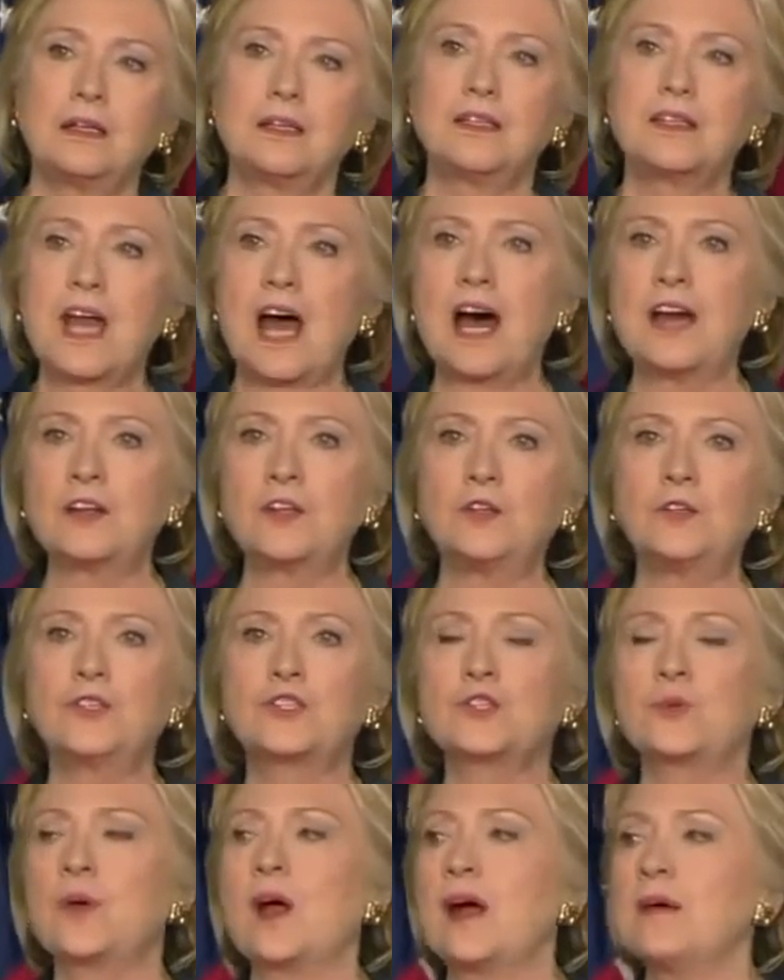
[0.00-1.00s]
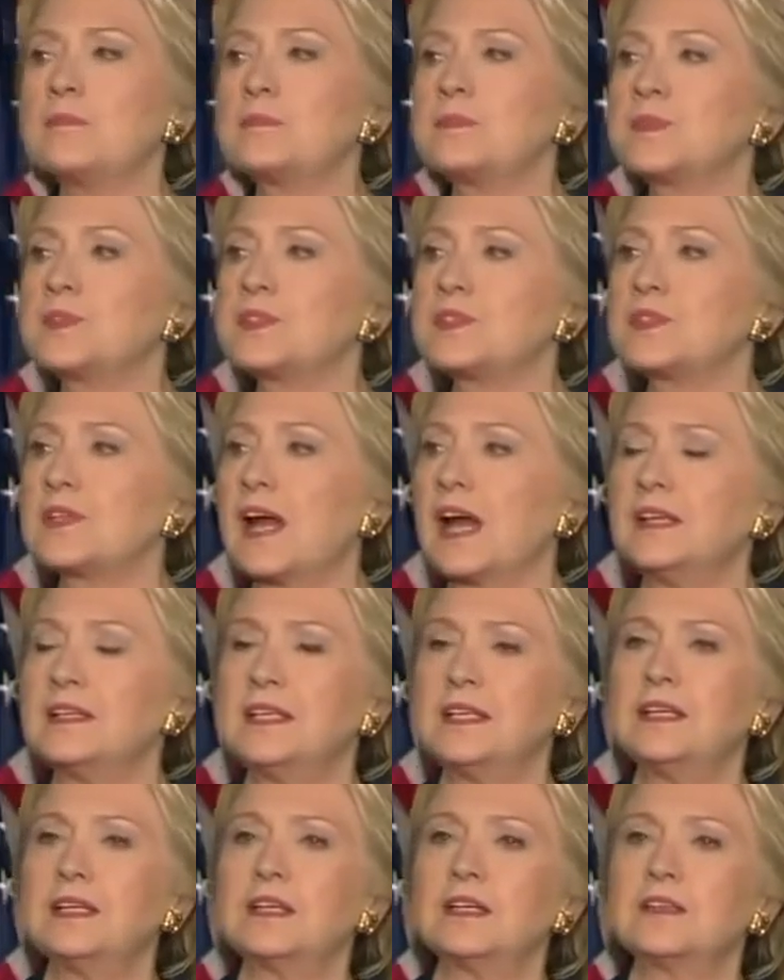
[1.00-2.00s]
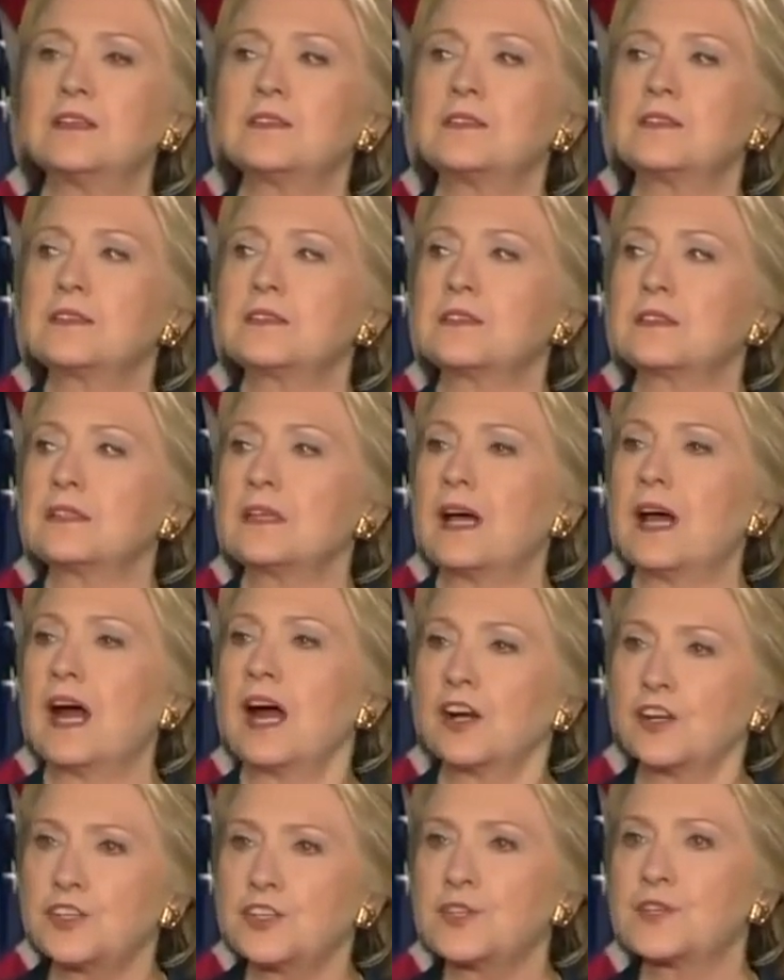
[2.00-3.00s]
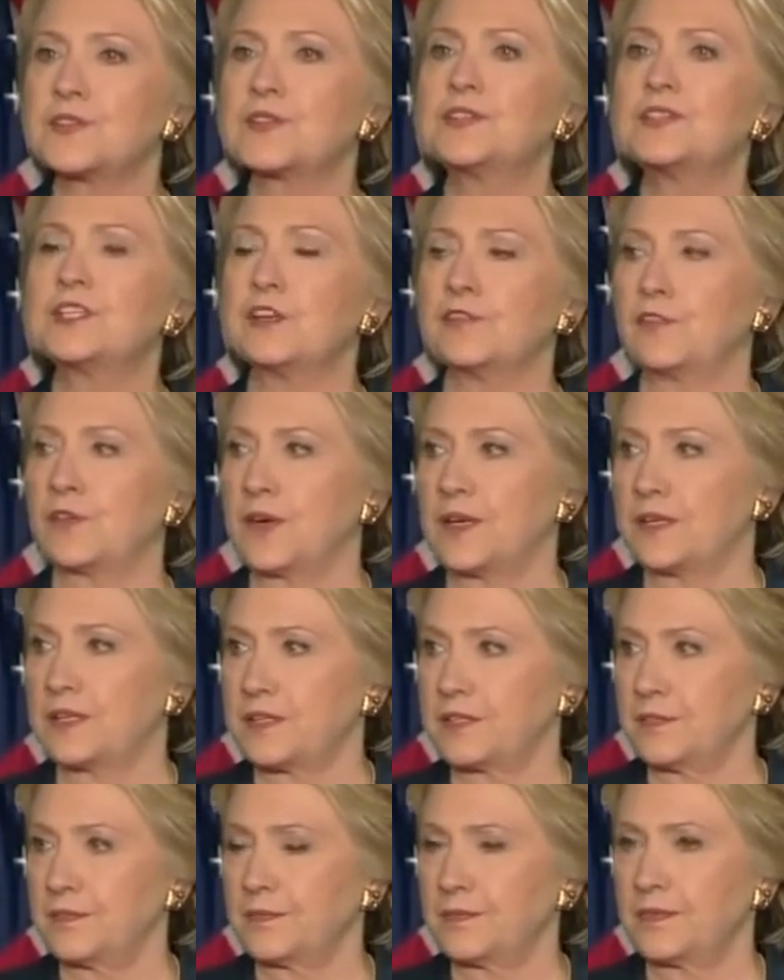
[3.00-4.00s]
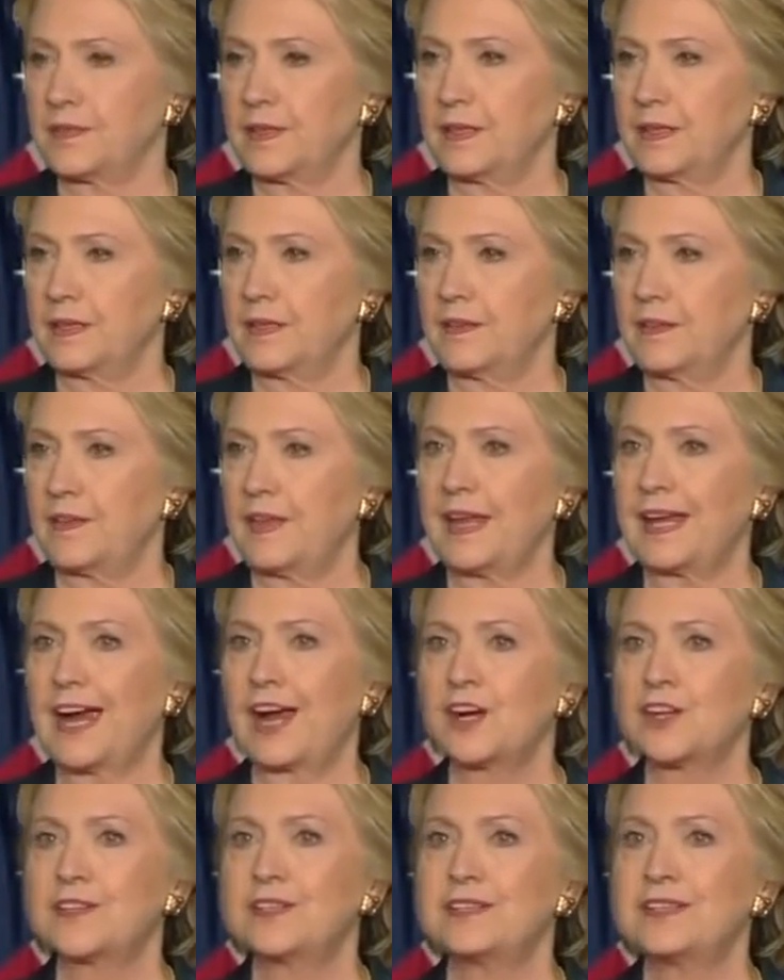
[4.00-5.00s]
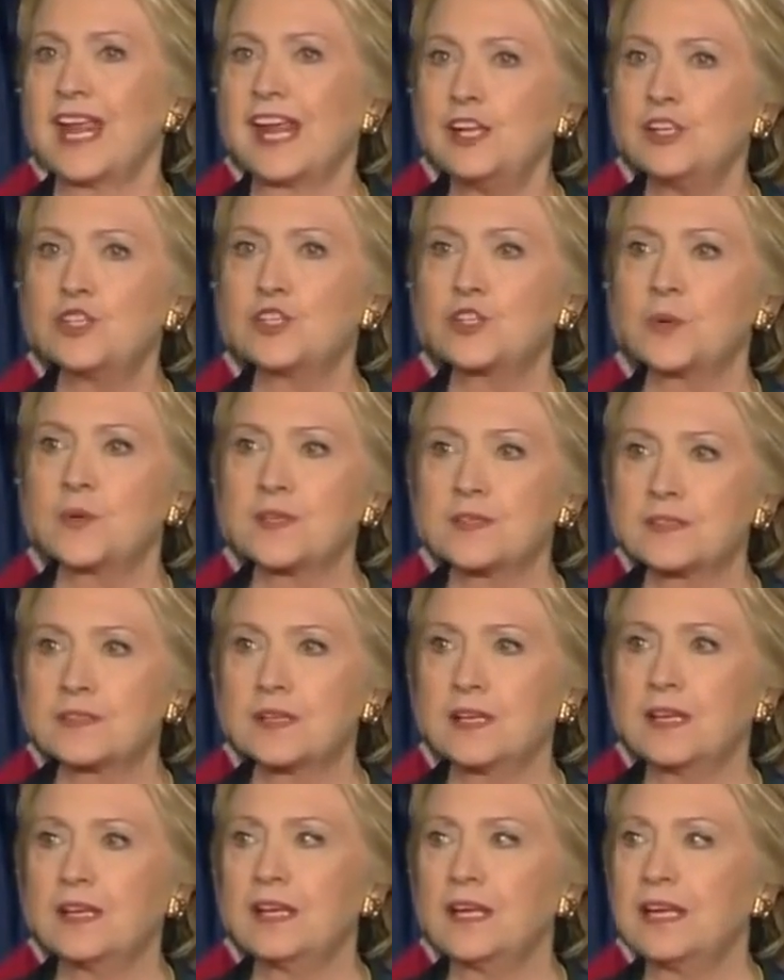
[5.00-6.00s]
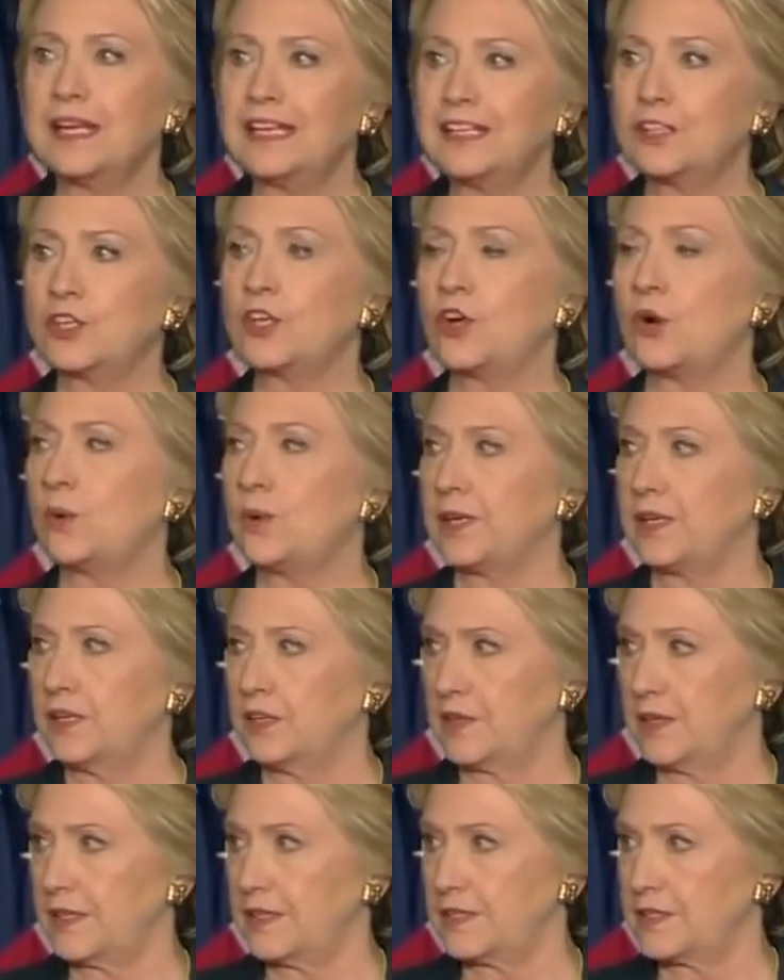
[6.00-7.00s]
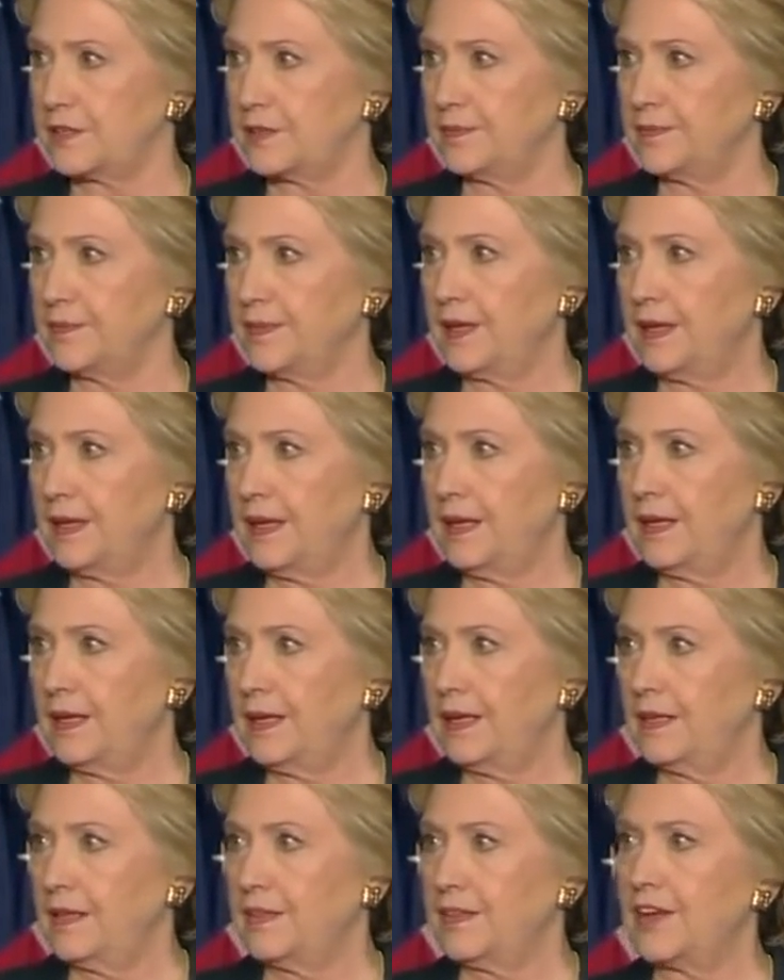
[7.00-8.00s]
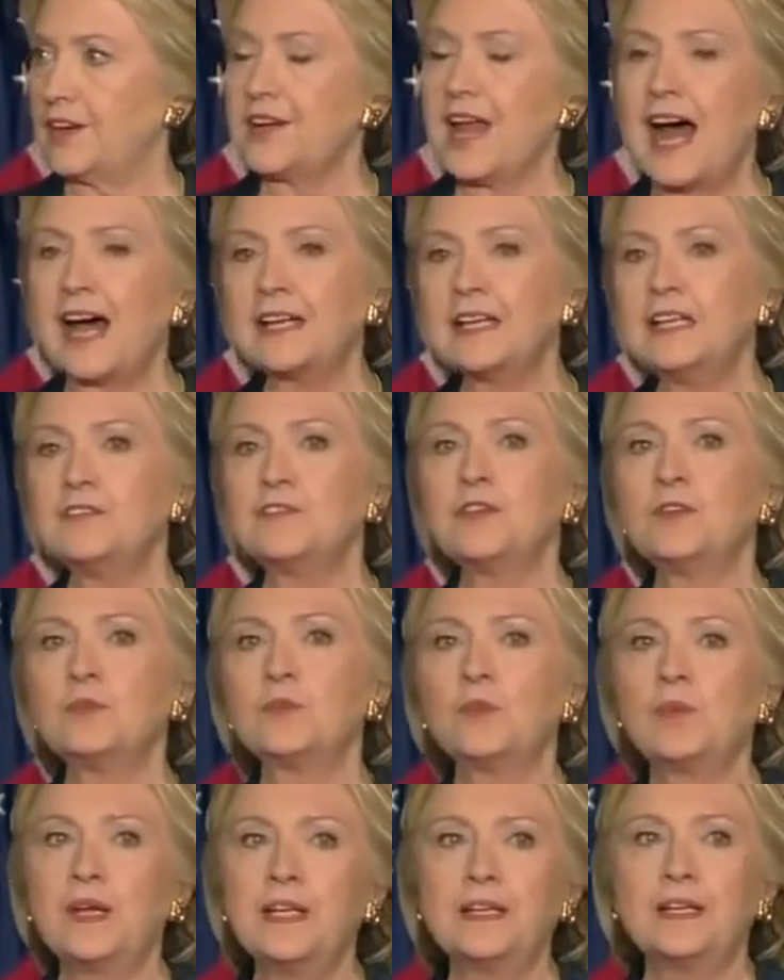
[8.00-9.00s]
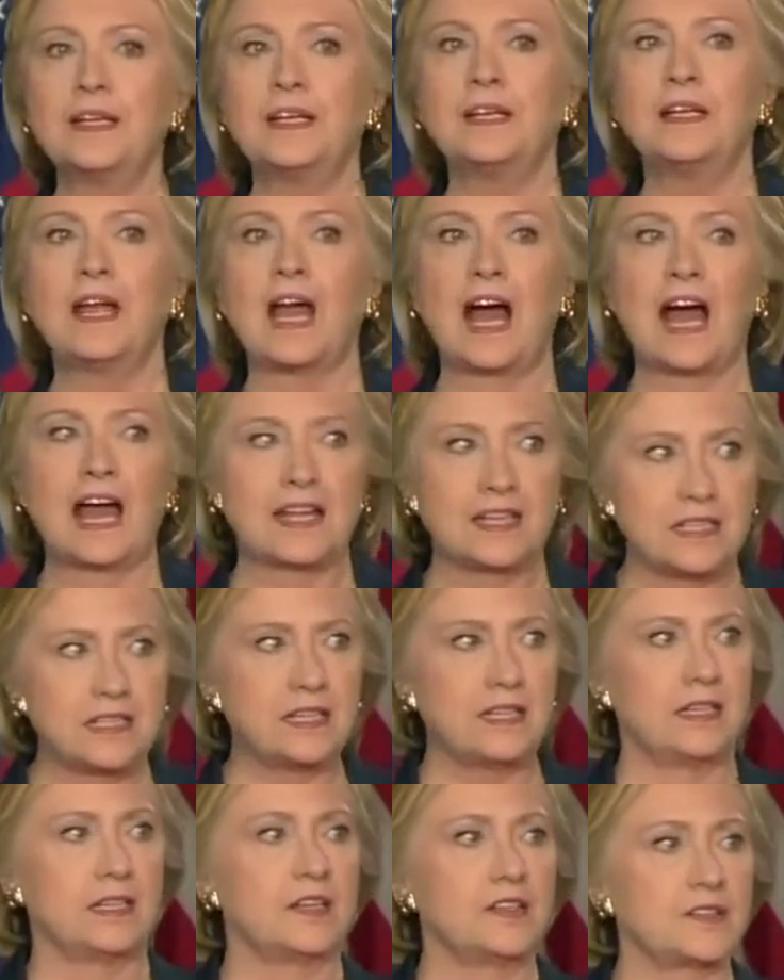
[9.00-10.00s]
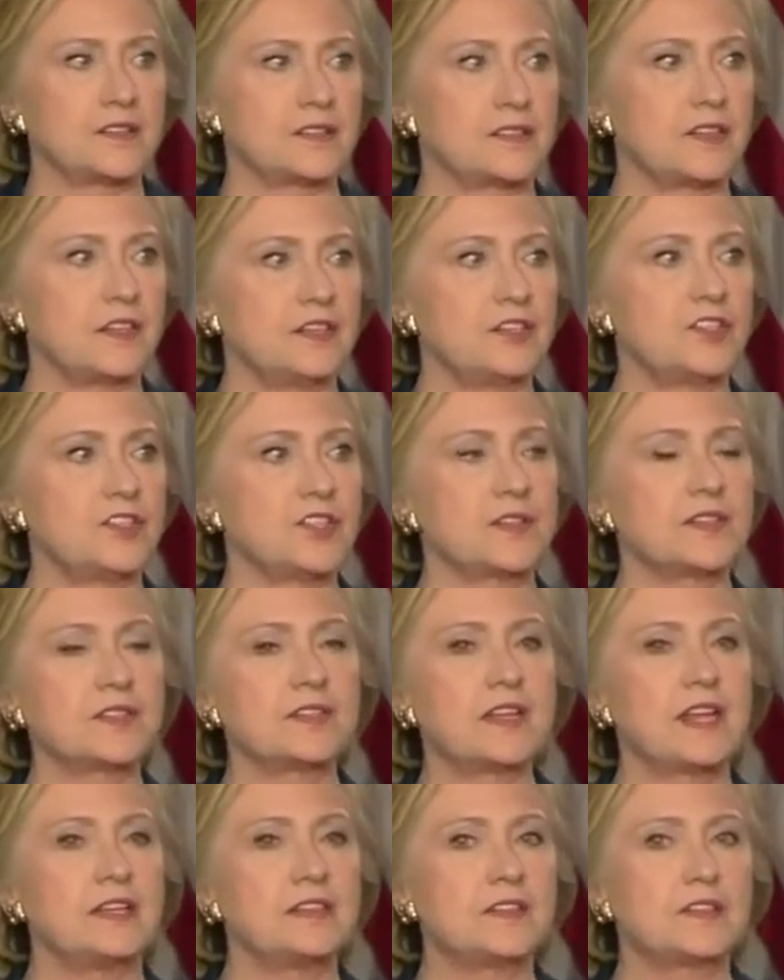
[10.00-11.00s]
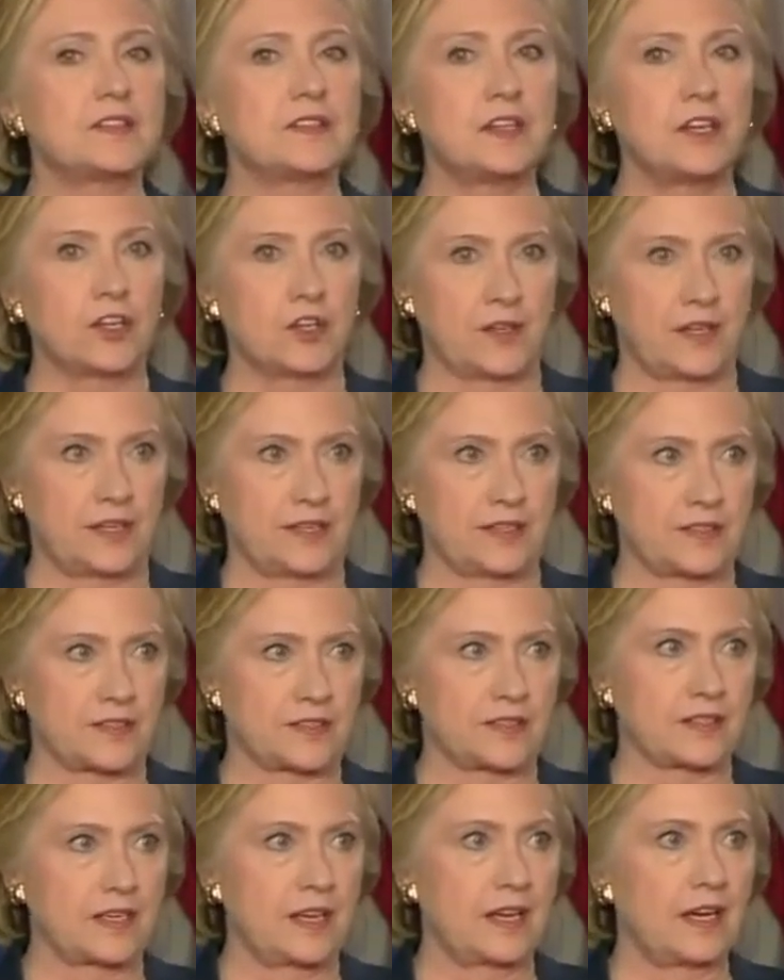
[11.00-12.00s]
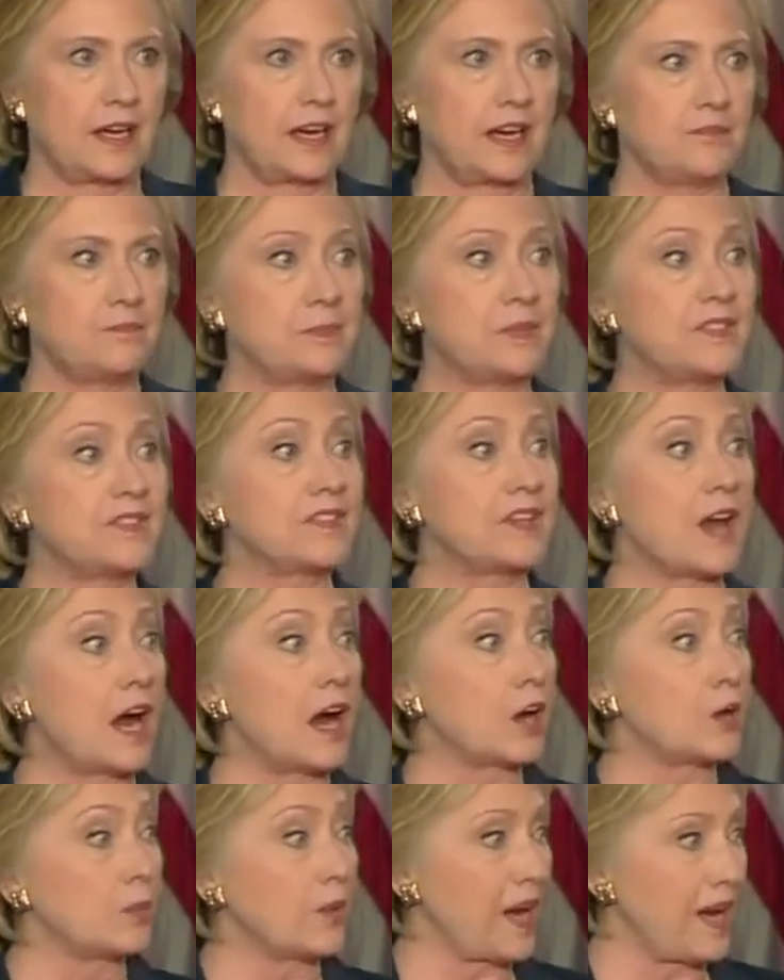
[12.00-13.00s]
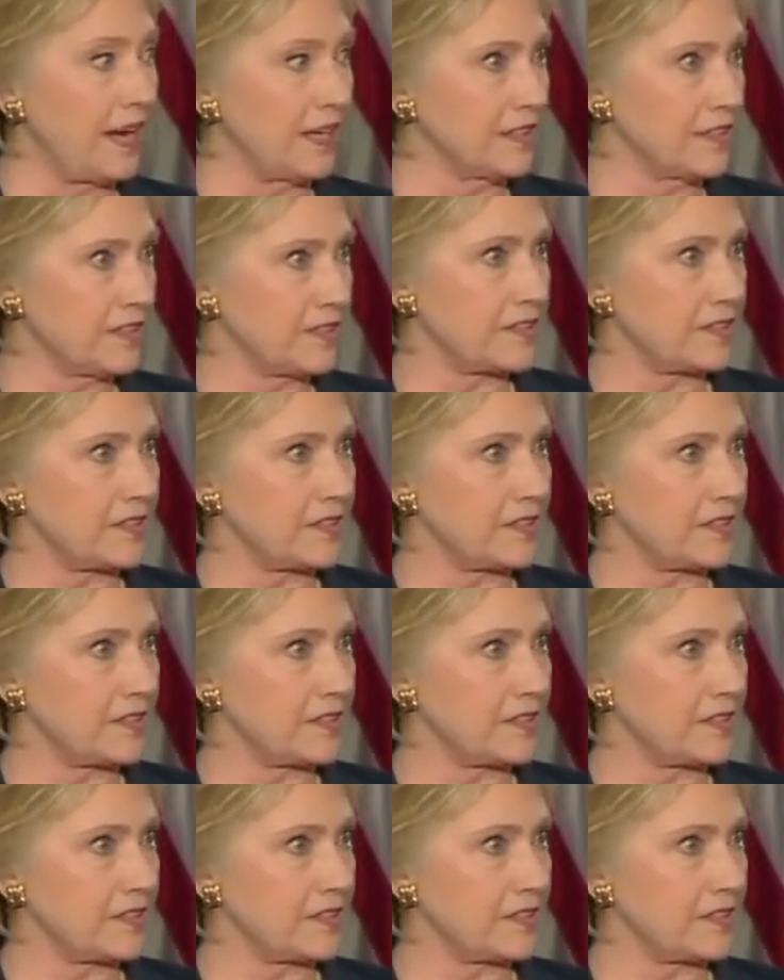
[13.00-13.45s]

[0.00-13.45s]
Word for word: Donald Trump's ideas aren't just different, they are dangerously incoherent. They're not even really ideas, just a series of bizarre rants,